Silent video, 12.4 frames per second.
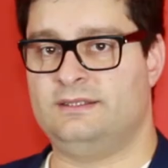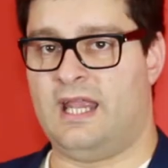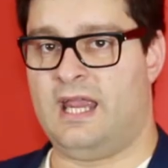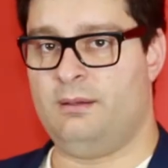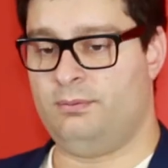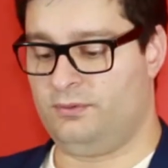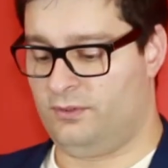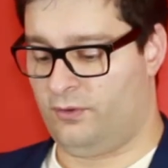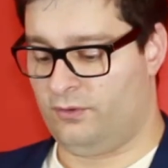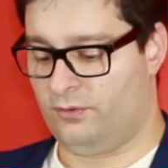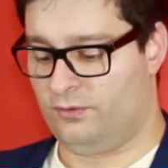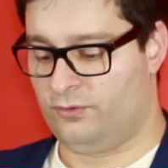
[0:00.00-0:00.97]
tab
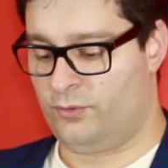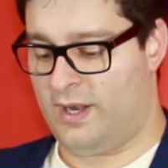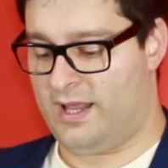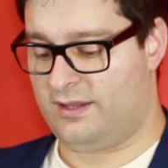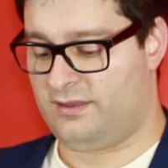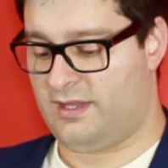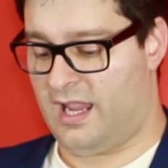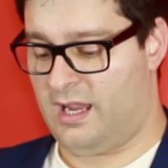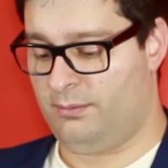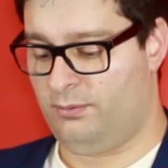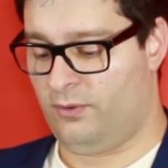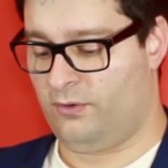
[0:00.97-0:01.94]
or red
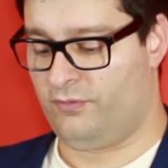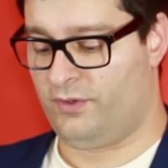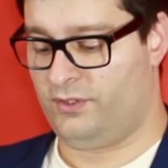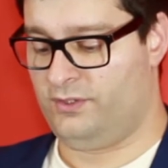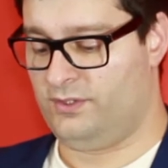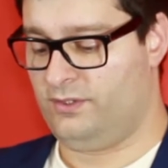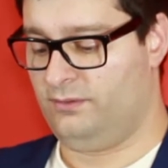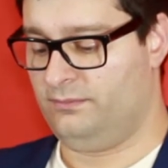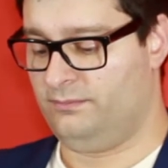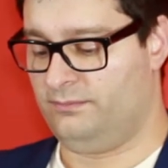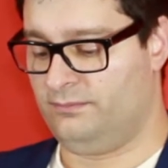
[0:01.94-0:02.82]
tab over here,